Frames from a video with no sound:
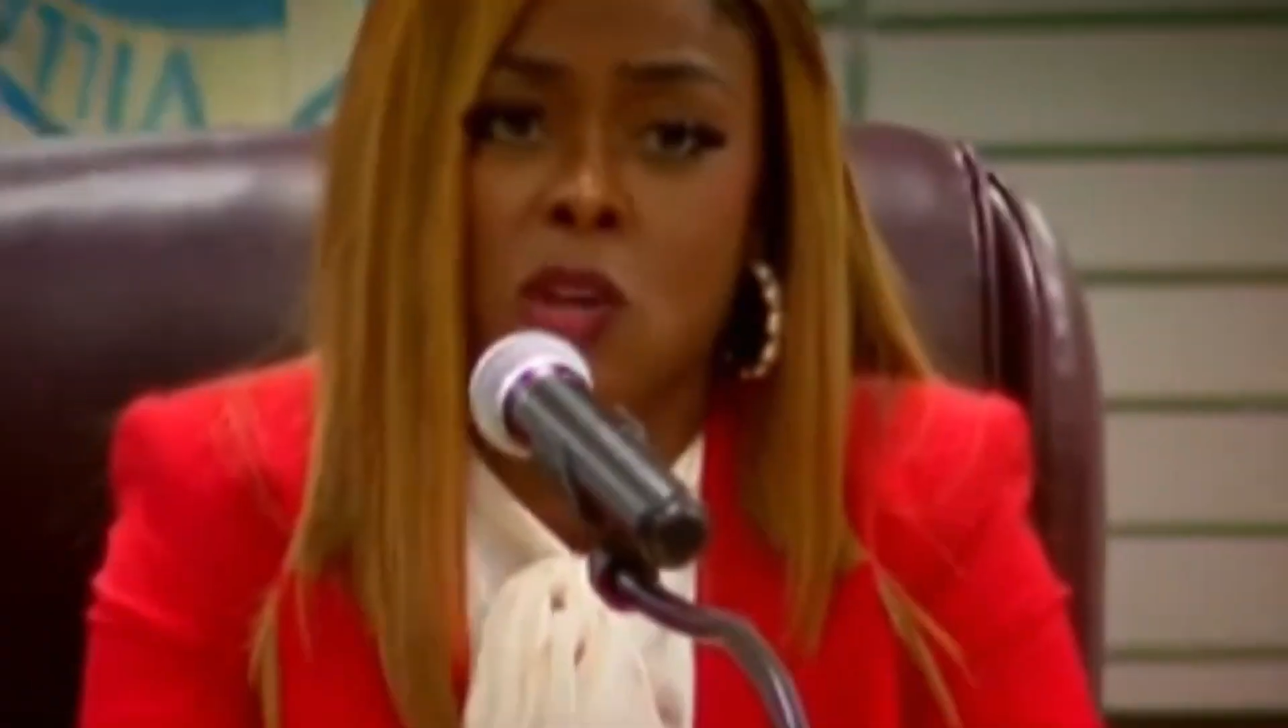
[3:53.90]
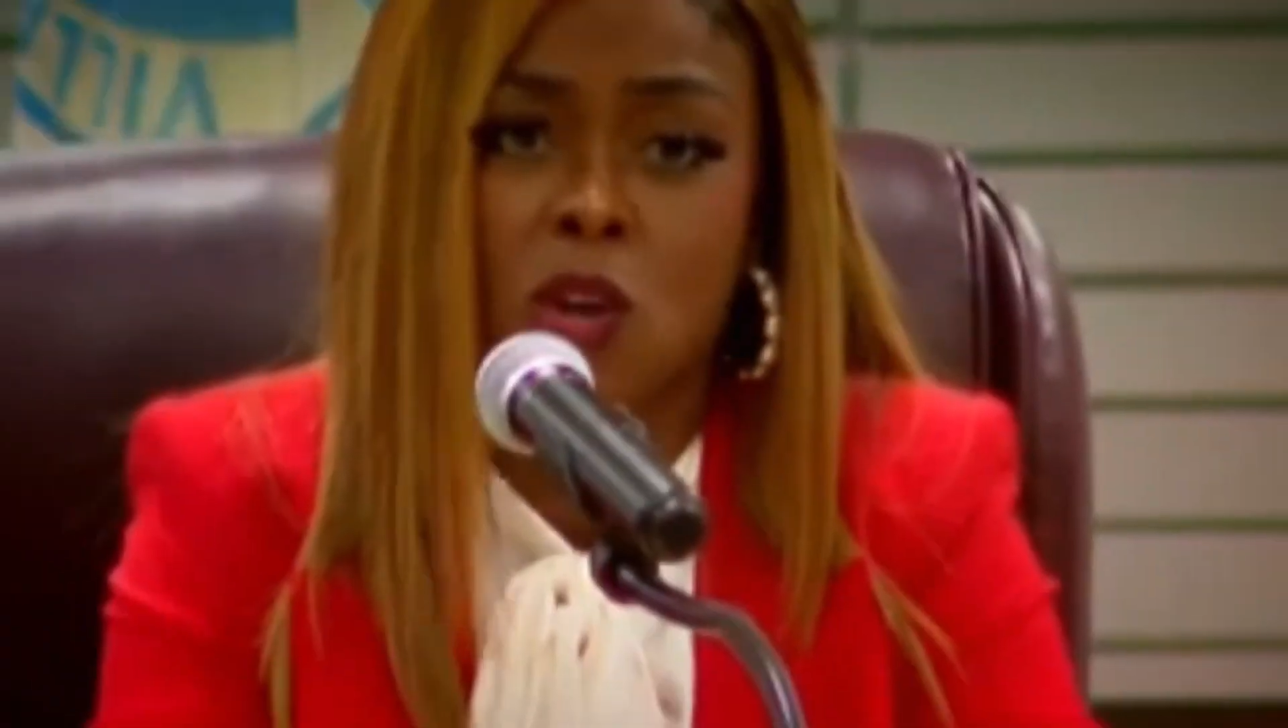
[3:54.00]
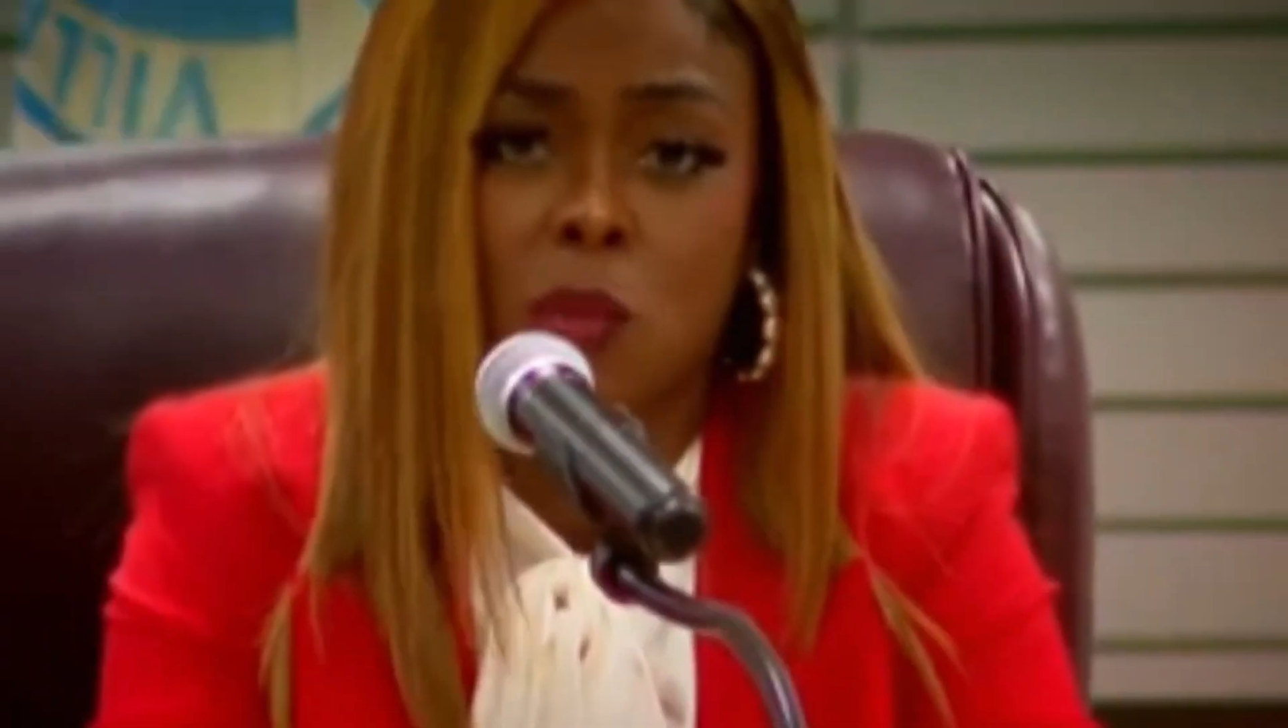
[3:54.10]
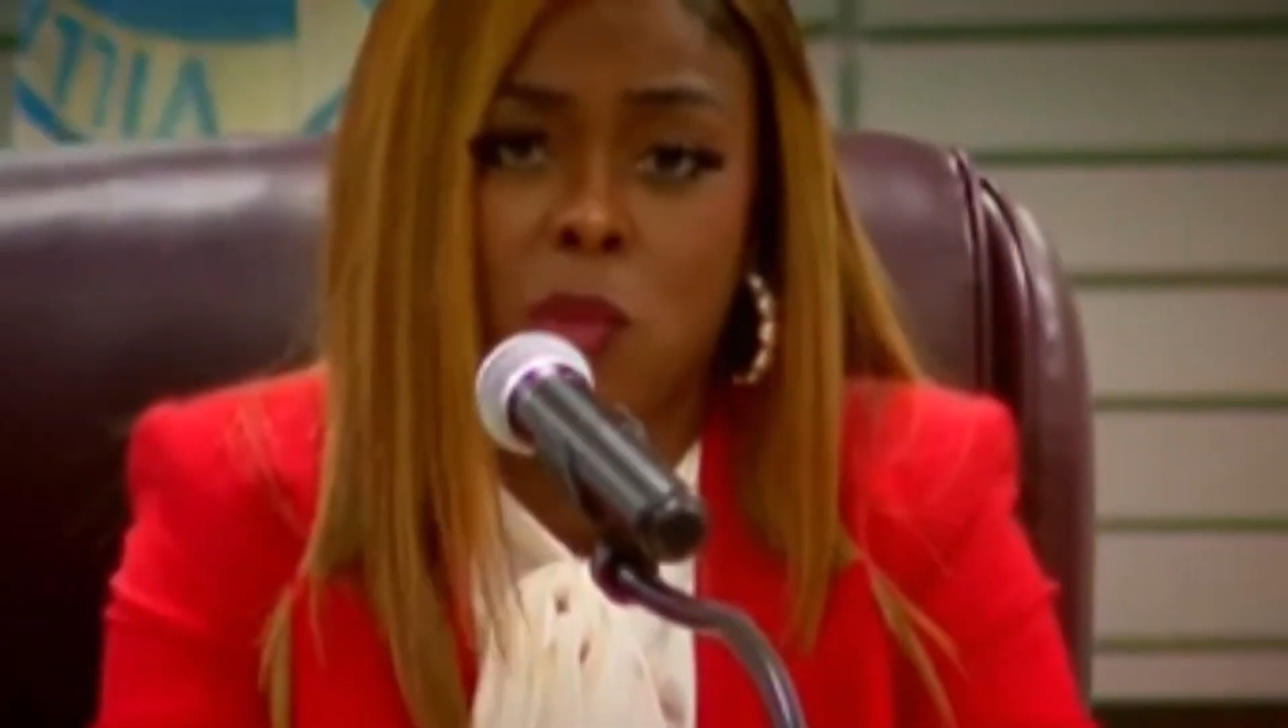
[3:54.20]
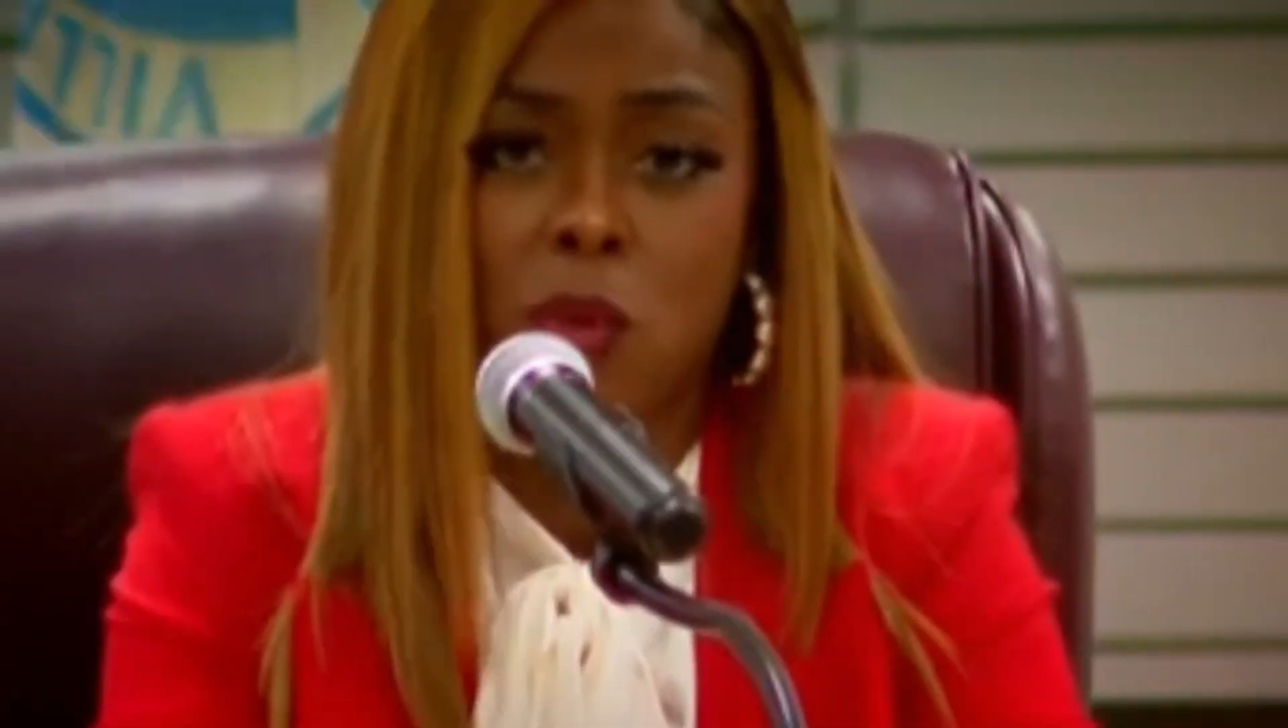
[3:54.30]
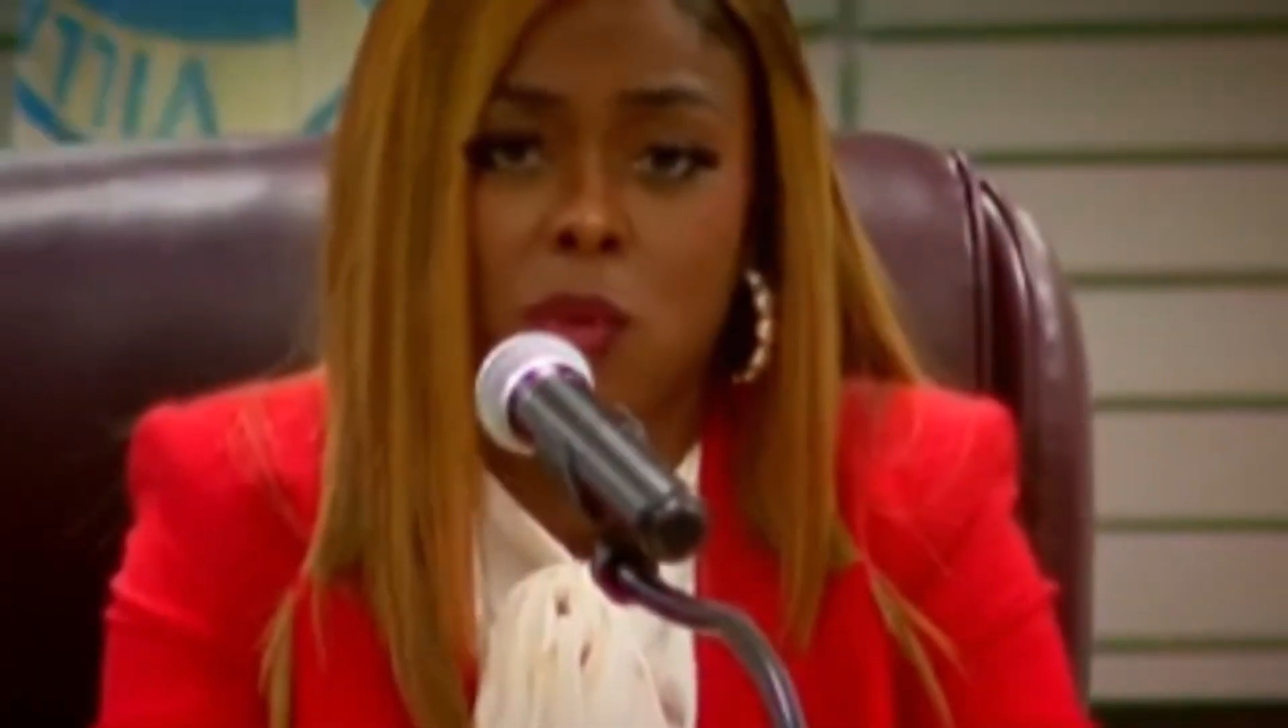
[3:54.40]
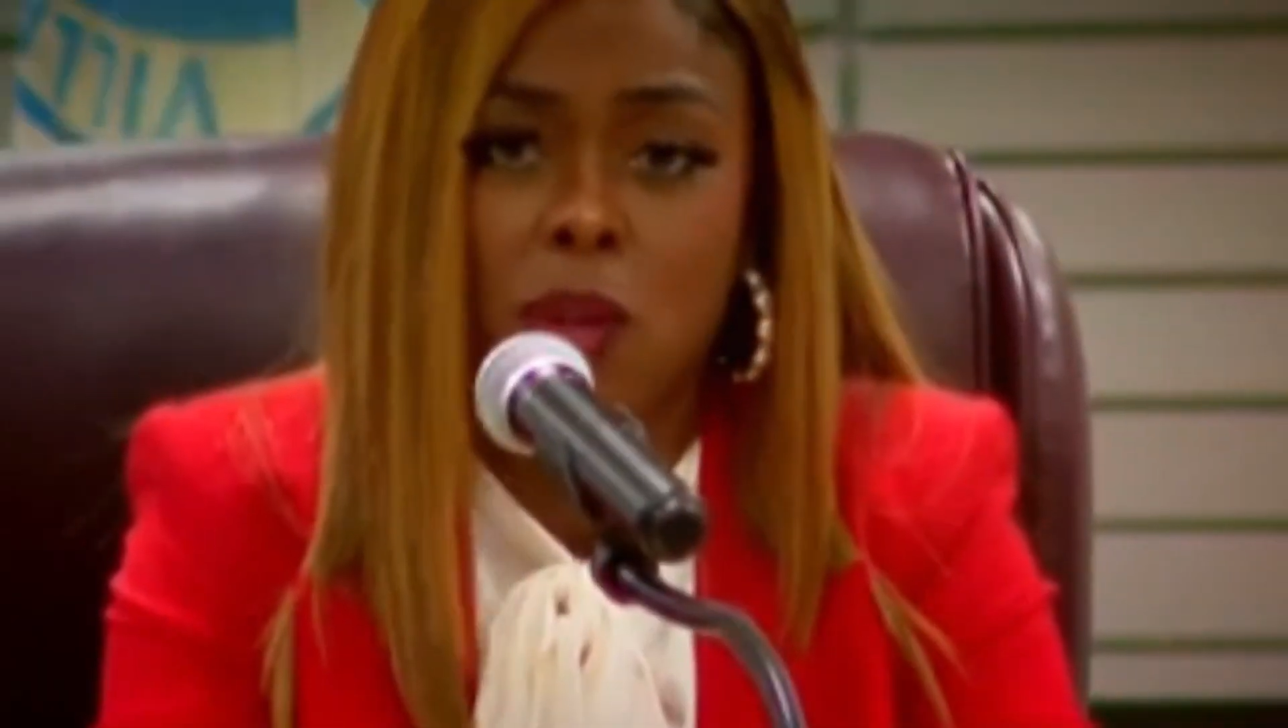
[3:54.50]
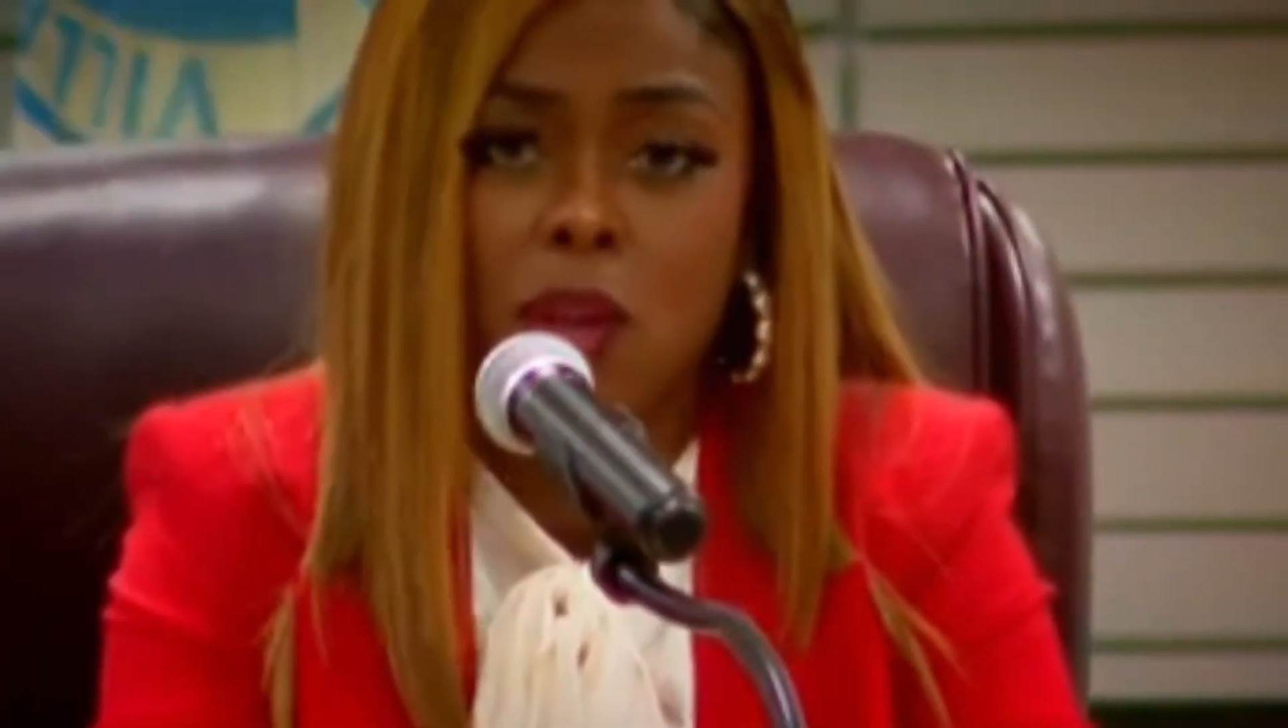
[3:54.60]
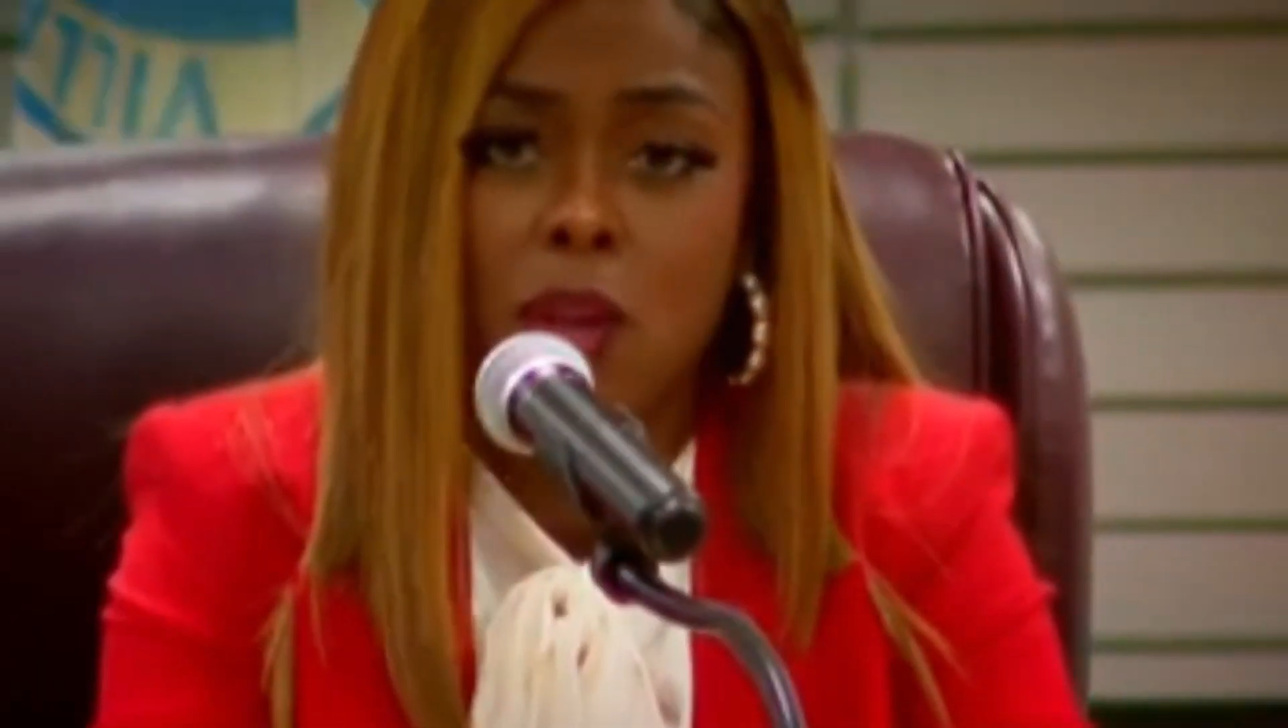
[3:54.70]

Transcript: Kamaland.